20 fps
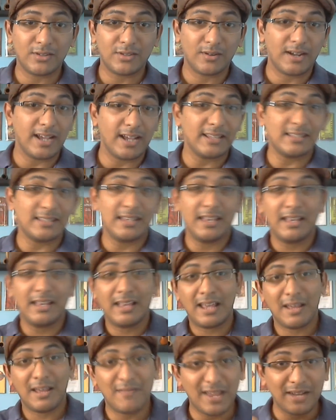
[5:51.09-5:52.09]
So guys,
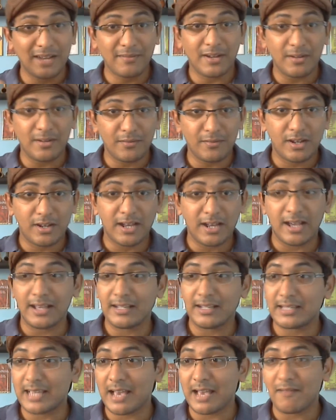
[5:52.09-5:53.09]
if any one of you
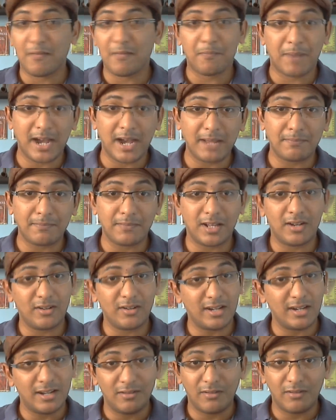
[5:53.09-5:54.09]
guys have a pipe that
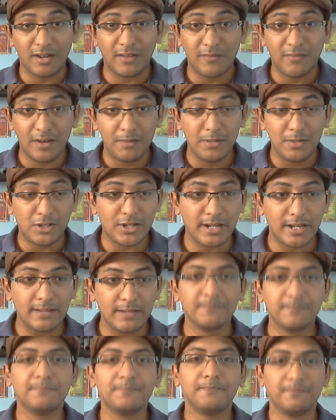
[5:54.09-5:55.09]
you need refurbishing,